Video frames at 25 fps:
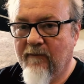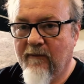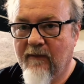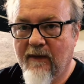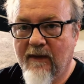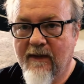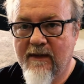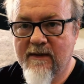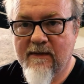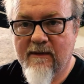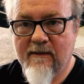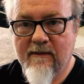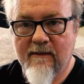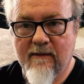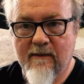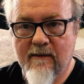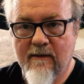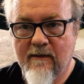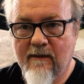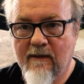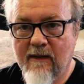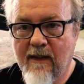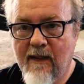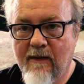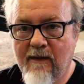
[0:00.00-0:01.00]
Because
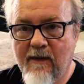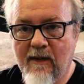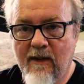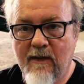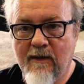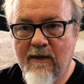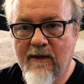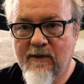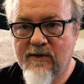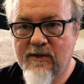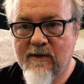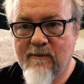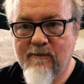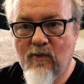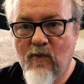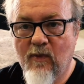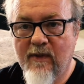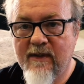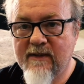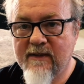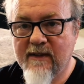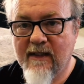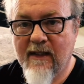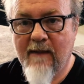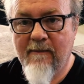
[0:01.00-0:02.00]
at some
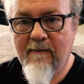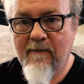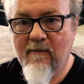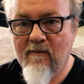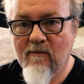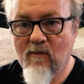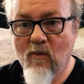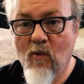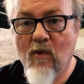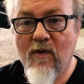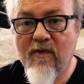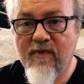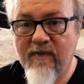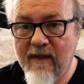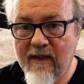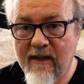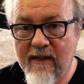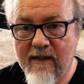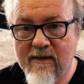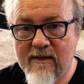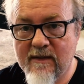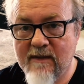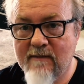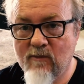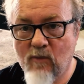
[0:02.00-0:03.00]
point in time, more
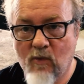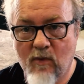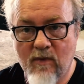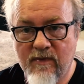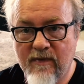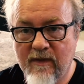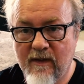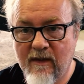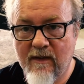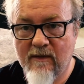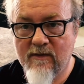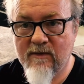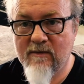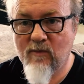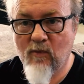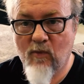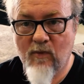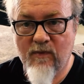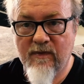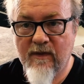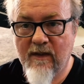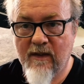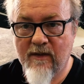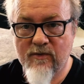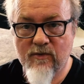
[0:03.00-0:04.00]
things and more things and
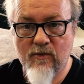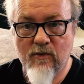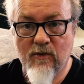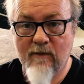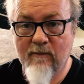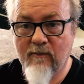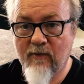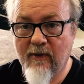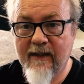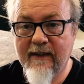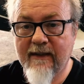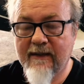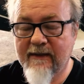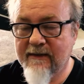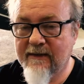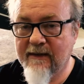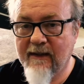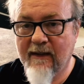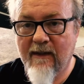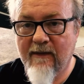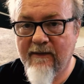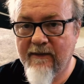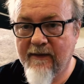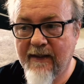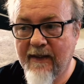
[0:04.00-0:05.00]
more things are going to break
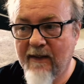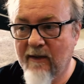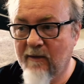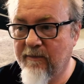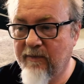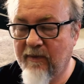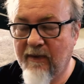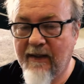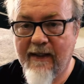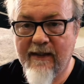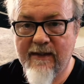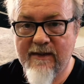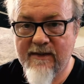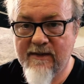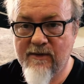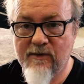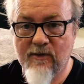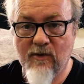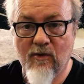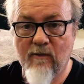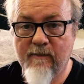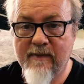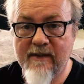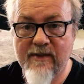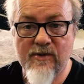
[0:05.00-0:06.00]
until the airplane is either
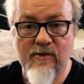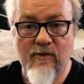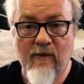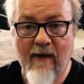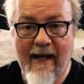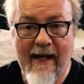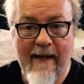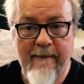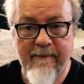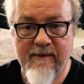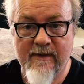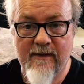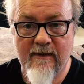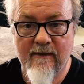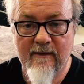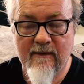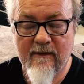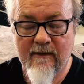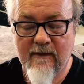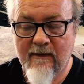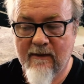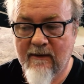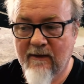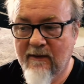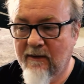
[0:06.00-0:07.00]
going to be scrapped
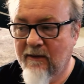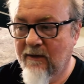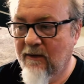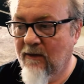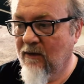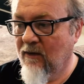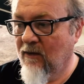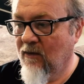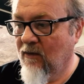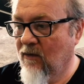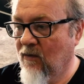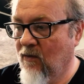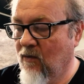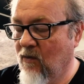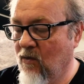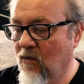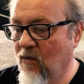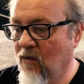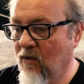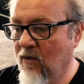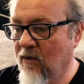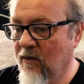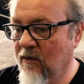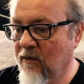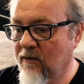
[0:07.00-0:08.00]

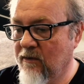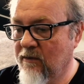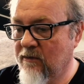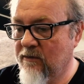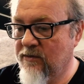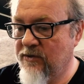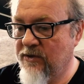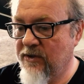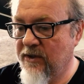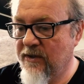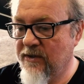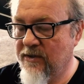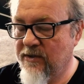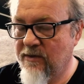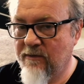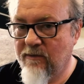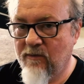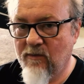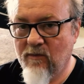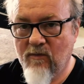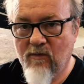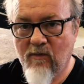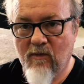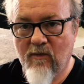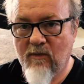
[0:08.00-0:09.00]
or just
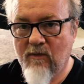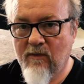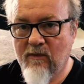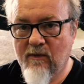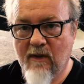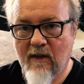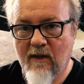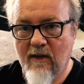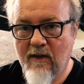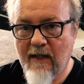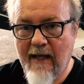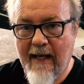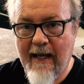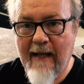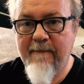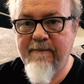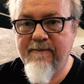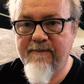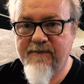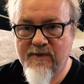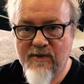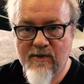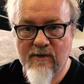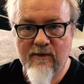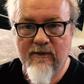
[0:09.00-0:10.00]

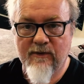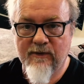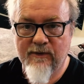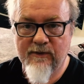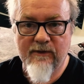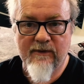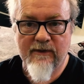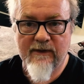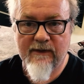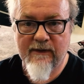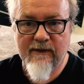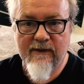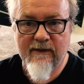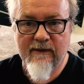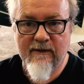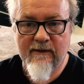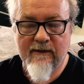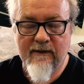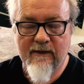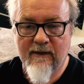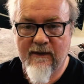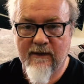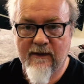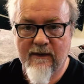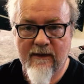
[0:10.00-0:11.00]

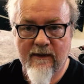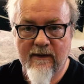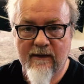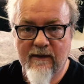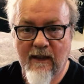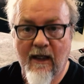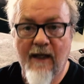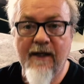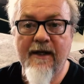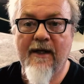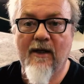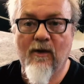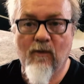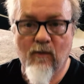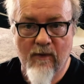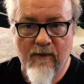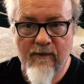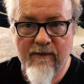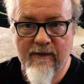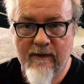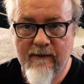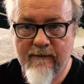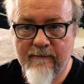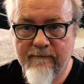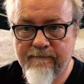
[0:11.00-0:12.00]
absolutely
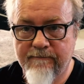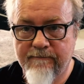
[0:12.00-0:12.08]
unairworthy